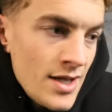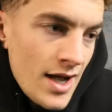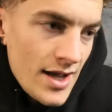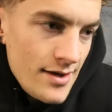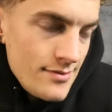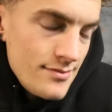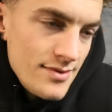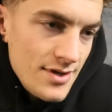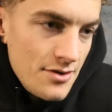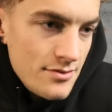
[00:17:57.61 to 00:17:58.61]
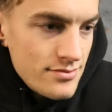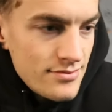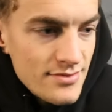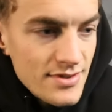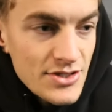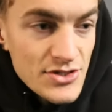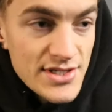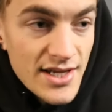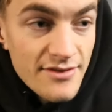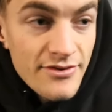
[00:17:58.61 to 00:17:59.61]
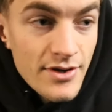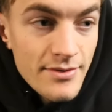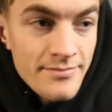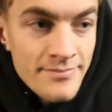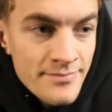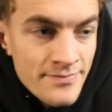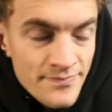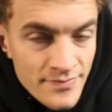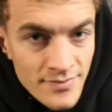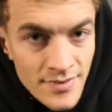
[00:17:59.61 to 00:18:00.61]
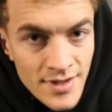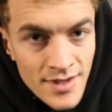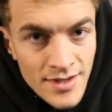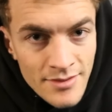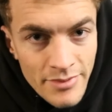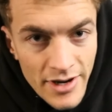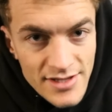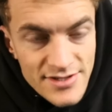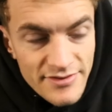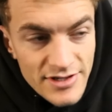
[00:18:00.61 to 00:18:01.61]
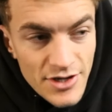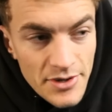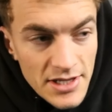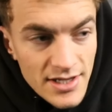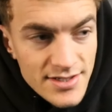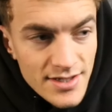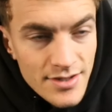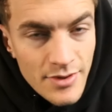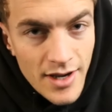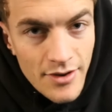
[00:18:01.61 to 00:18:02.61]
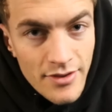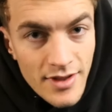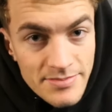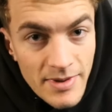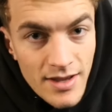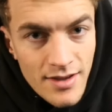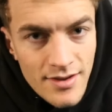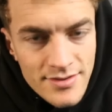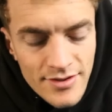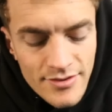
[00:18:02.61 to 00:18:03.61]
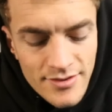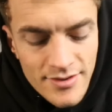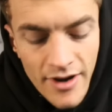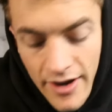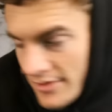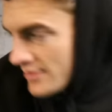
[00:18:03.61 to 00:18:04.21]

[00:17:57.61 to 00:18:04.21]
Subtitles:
And you know, it doesn't take the fucking brains of a Joey D to work out that that's better. So, alright.